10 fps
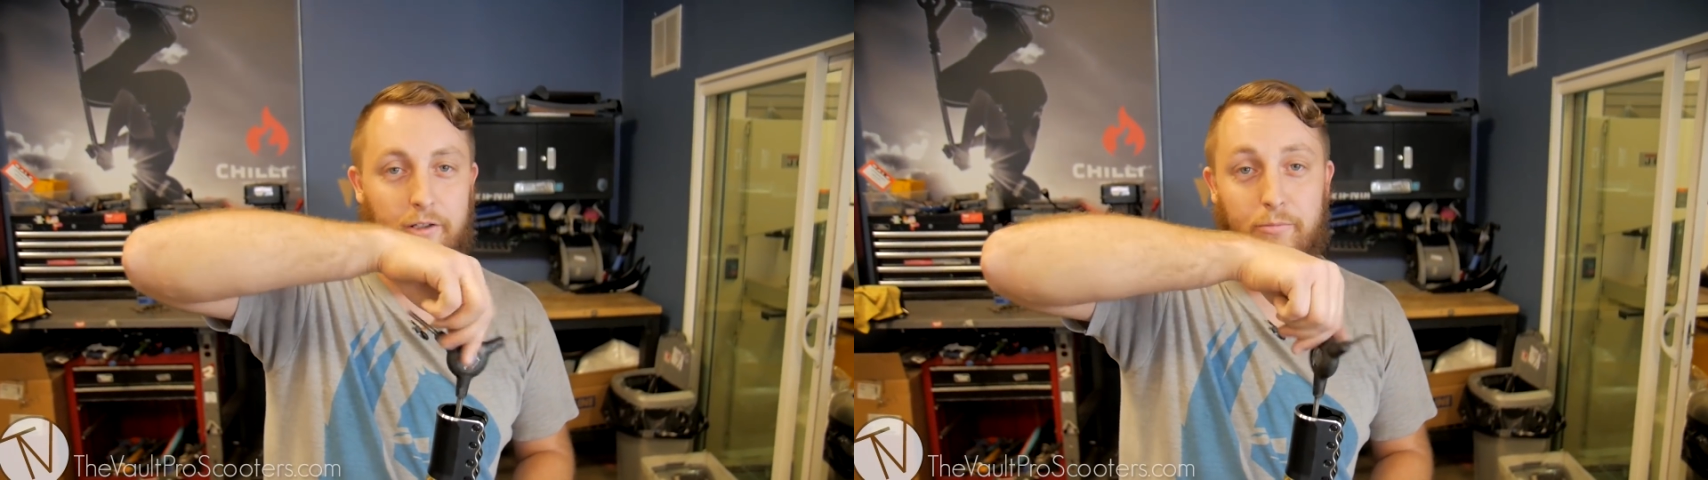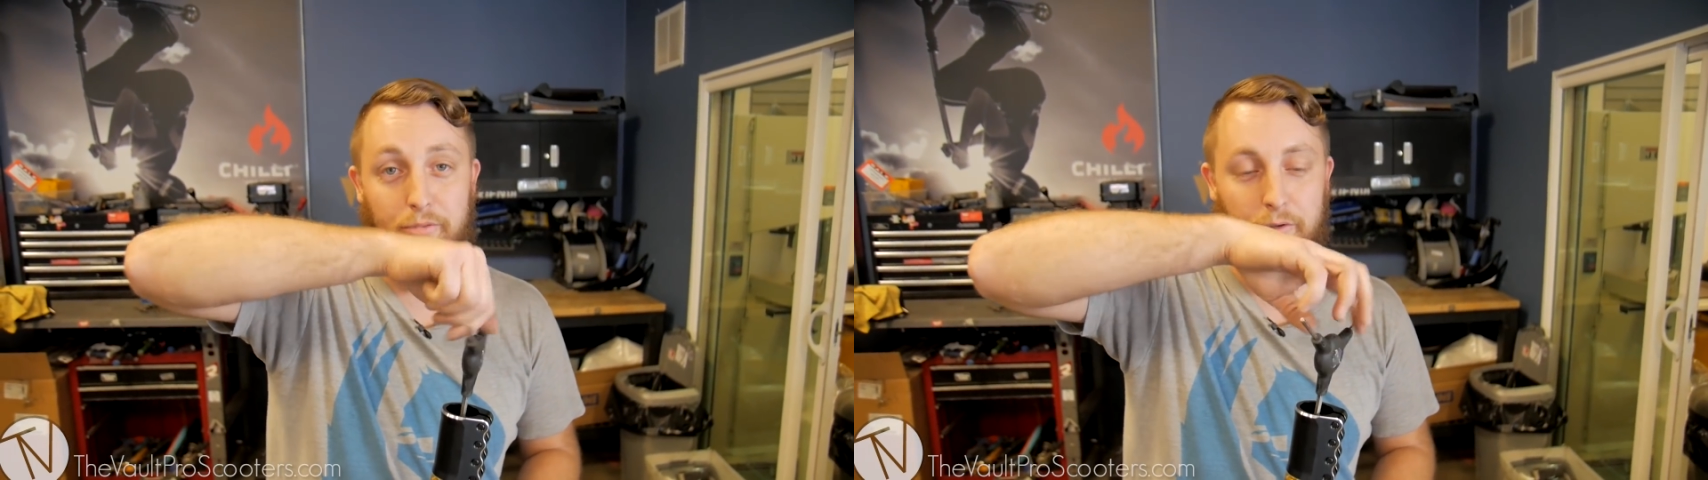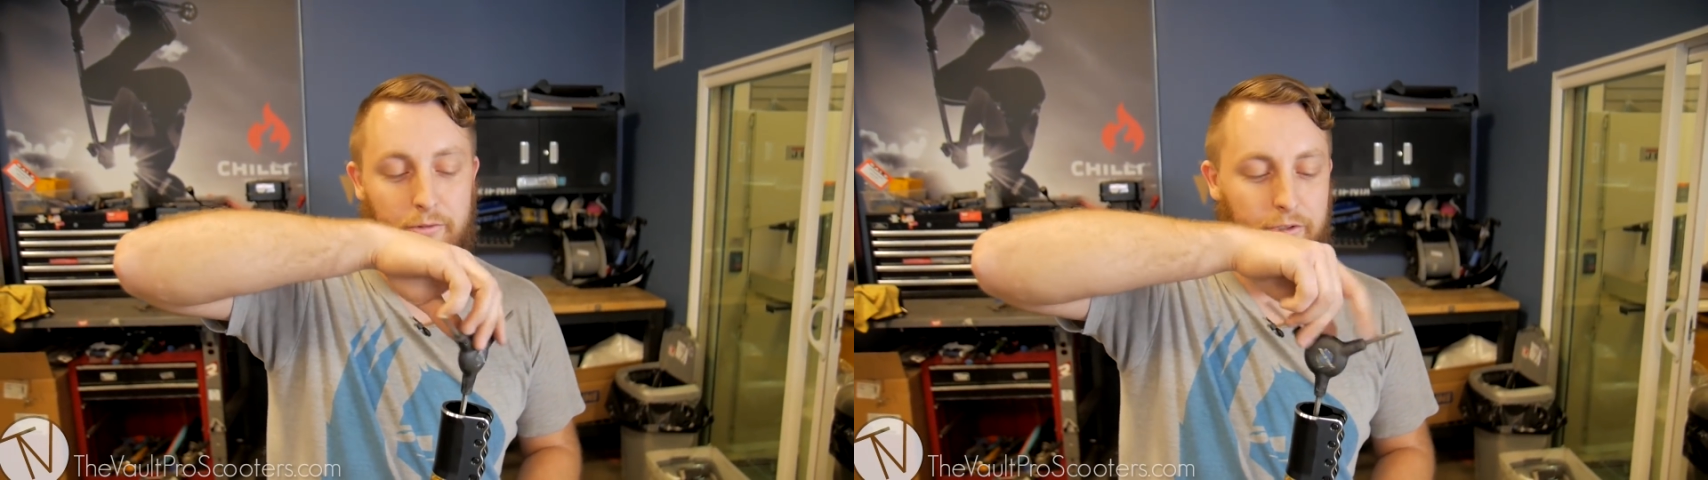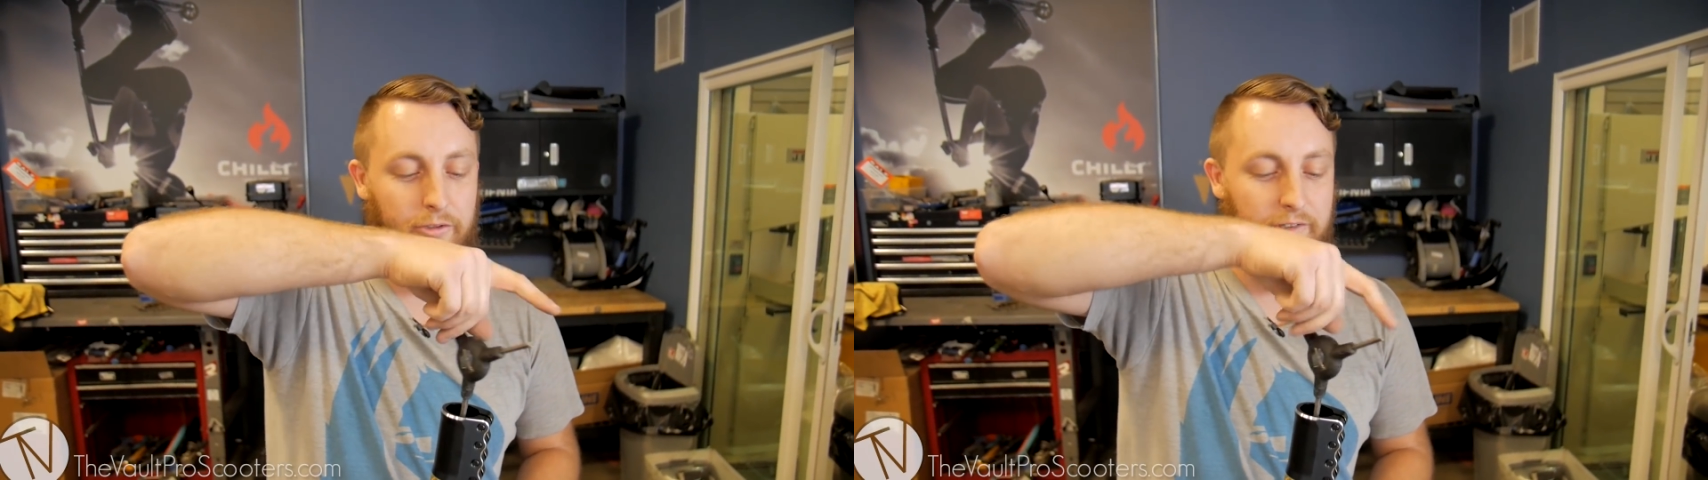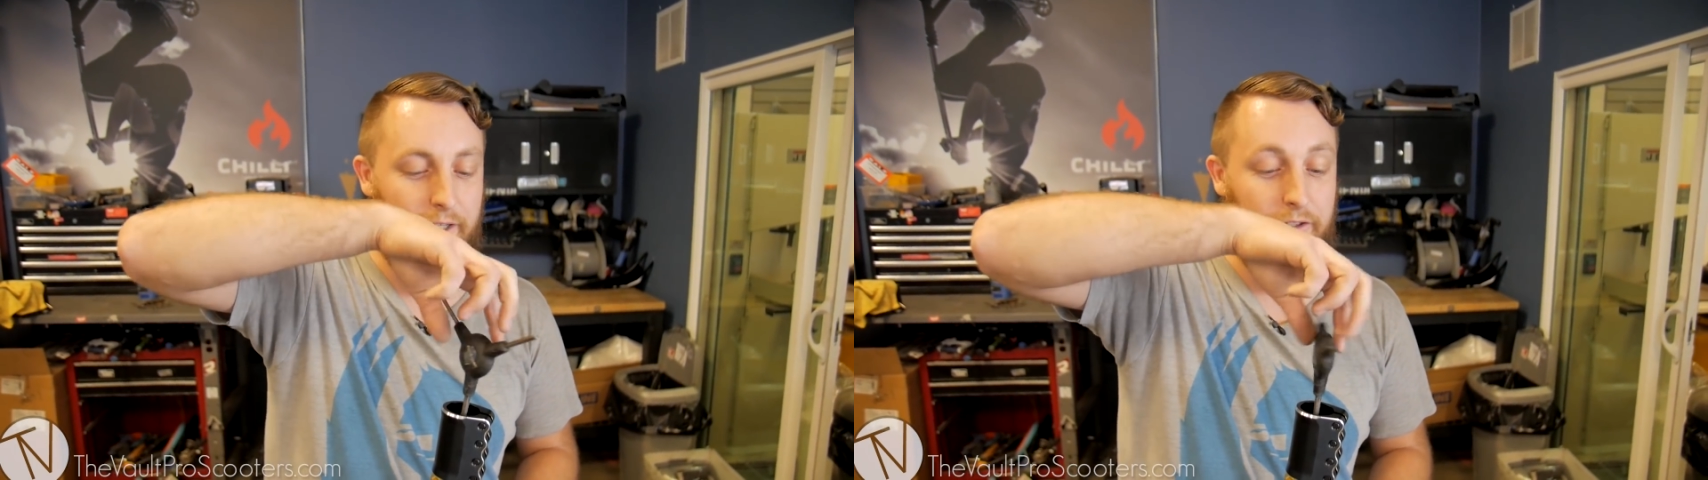of the bolt when
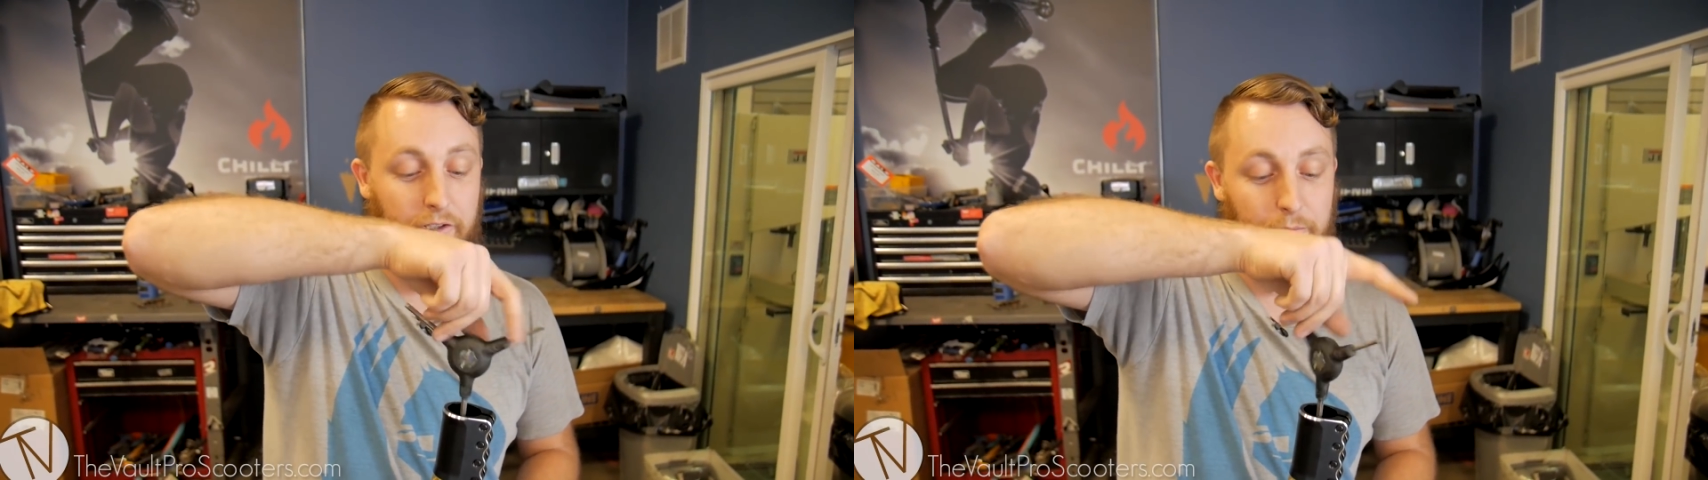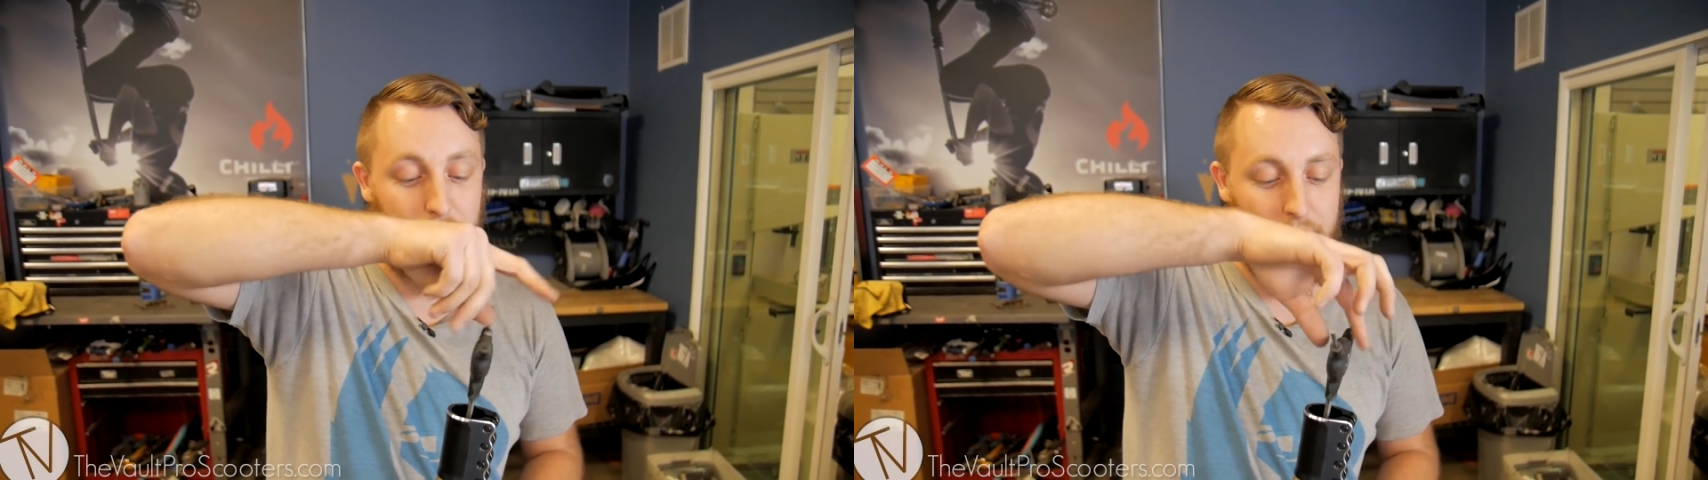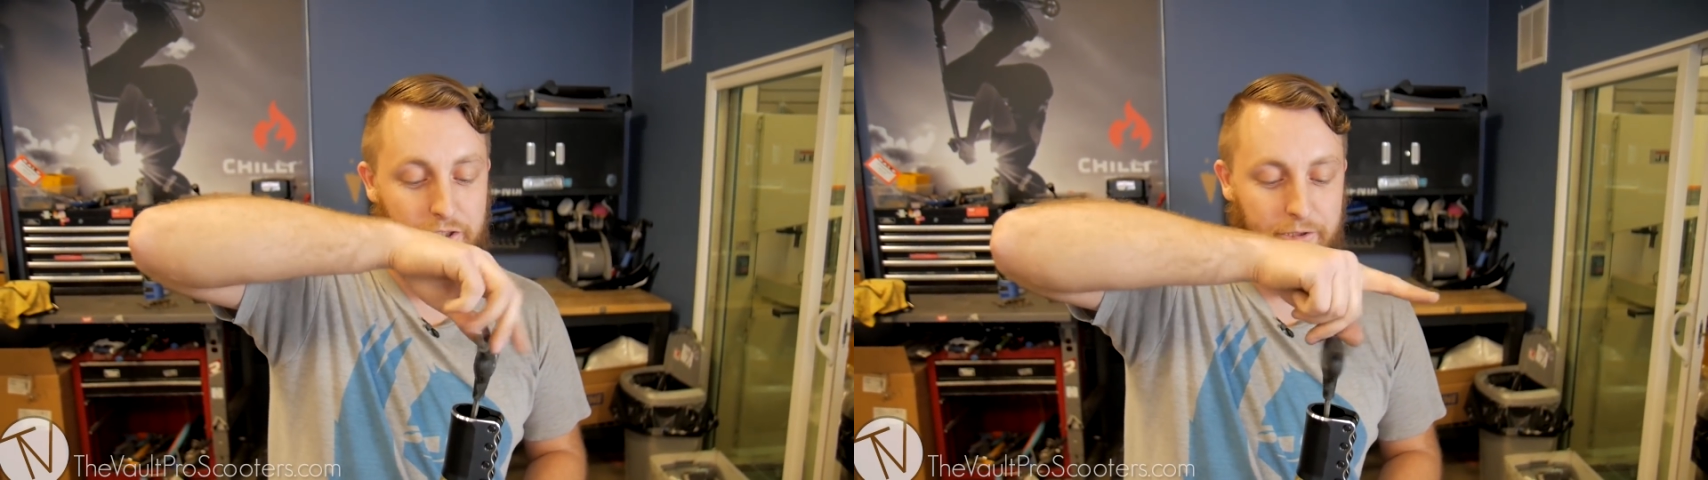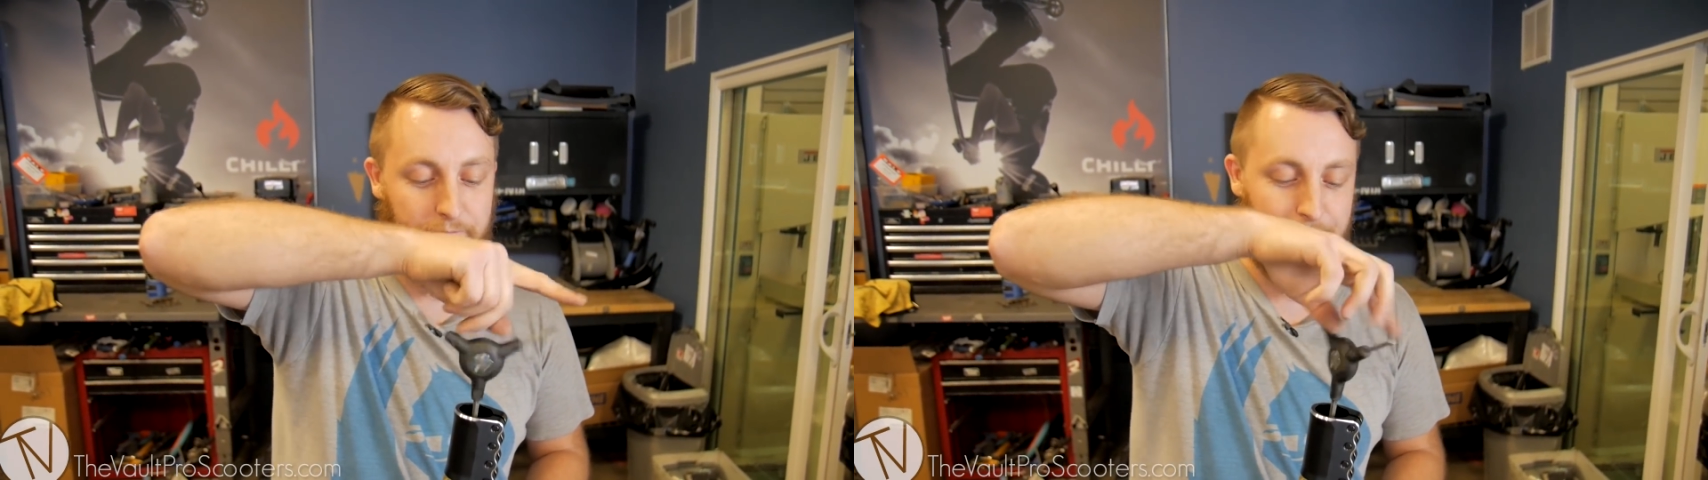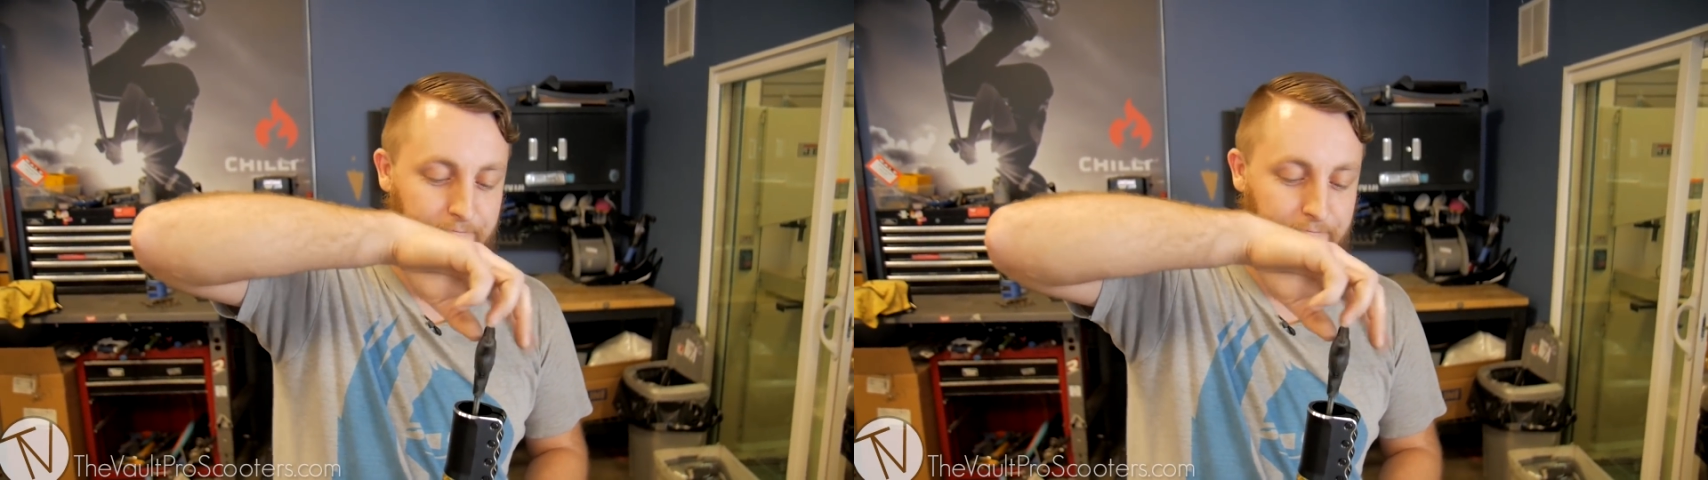you tighten your compression.